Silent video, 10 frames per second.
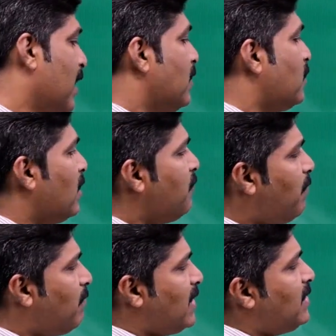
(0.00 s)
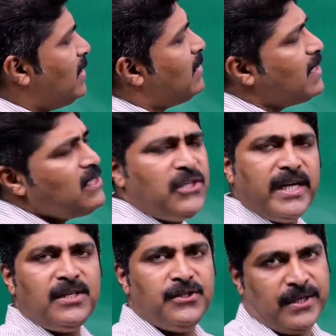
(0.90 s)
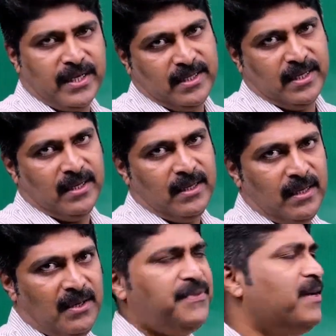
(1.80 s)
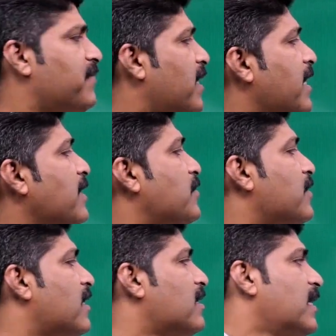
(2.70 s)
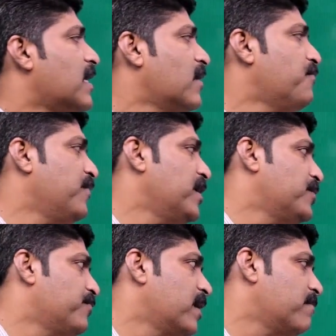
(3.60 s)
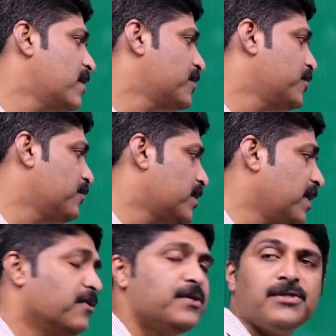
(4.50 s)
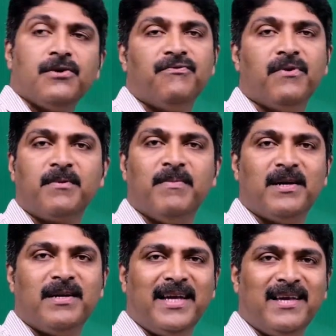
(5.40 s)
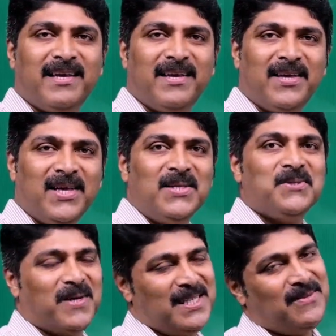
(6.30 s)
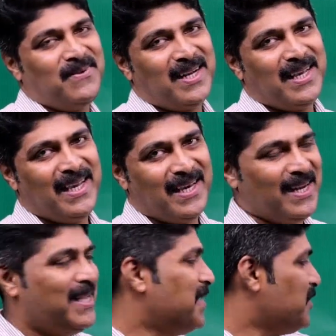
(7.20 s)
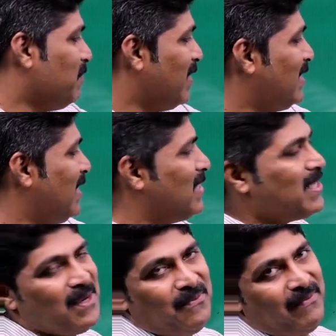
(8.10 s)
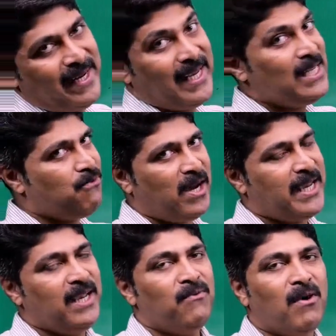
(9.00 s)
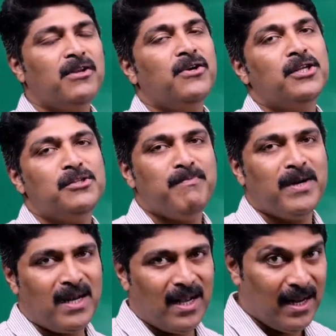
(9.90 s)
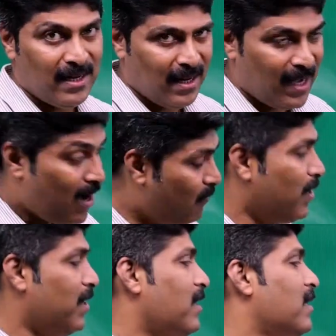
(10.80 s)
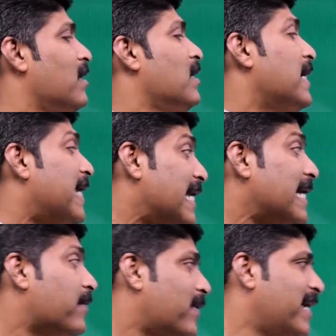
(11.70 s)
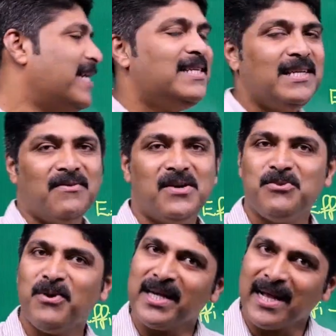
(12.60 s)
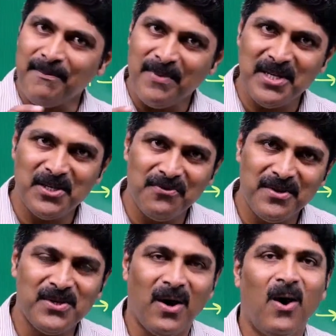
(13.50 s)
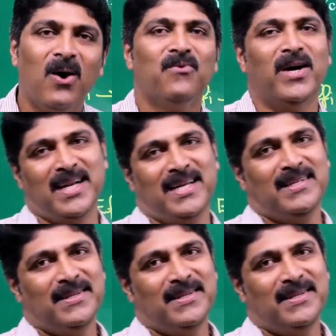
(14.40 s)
So therefore, Manjit and Jaya together, if they are working together, they can finish 1 plus 2, 3 units of work per day. So what is the work here? So Manjit, when he is working 1 unit per hour, he required 18 hours for the completion of this all work.